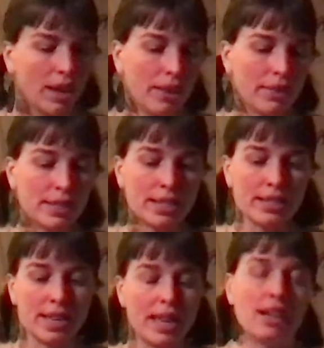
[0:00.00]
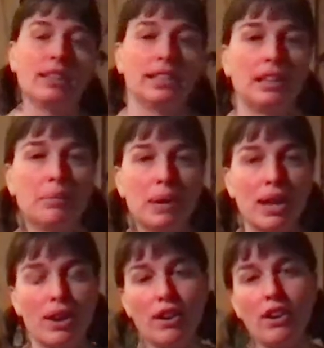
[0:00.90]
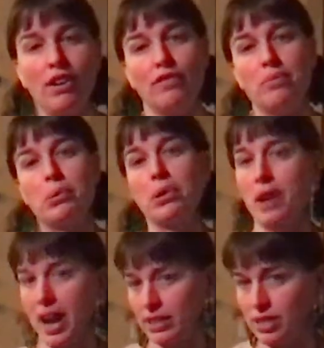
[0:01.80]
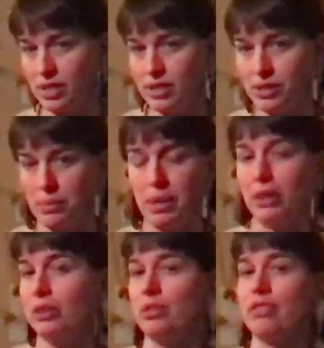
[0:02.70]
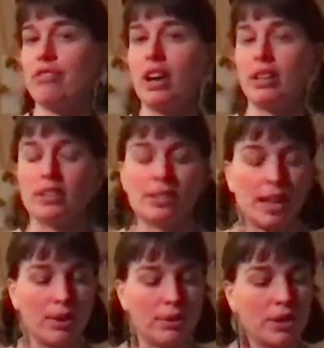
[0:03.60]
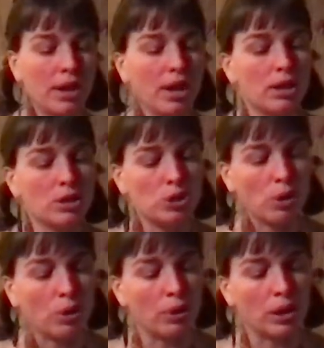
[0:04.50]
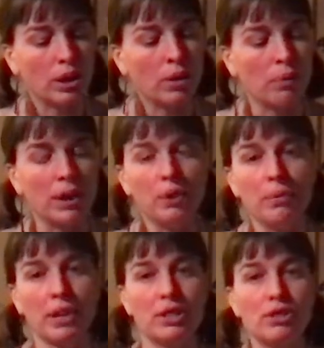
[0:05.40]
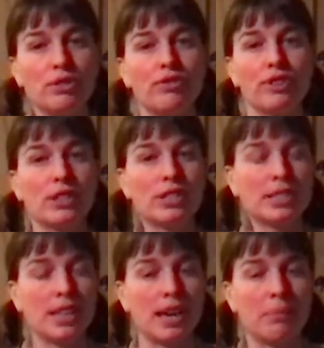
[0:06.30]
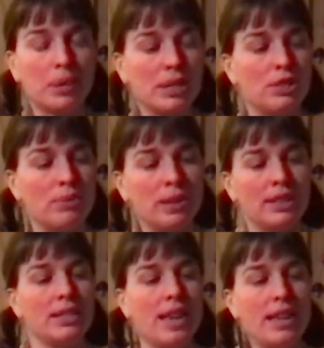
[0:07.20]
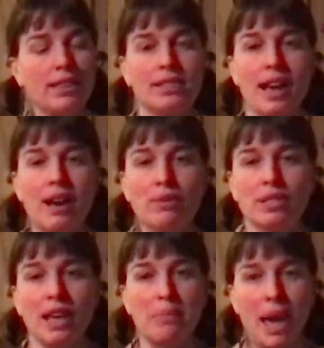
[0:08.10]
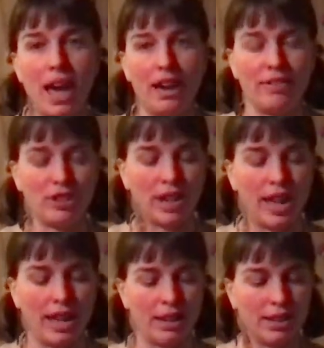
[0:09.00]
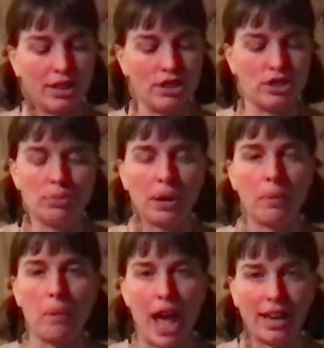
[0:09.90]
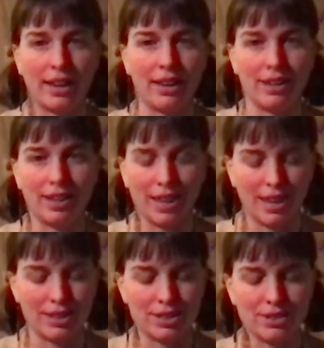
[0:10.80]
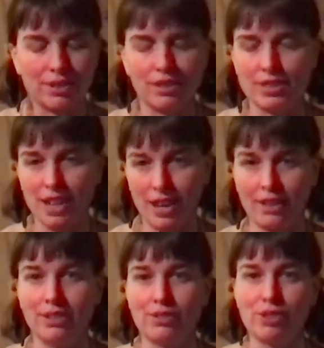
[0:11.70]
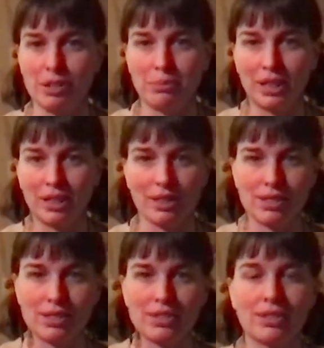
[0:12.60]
This can take a little bit of practice to be able to refine the sound. So what you want to do, first step, is you want to take this outside pad of your hand and you just want to whack it against the side of the drum like this.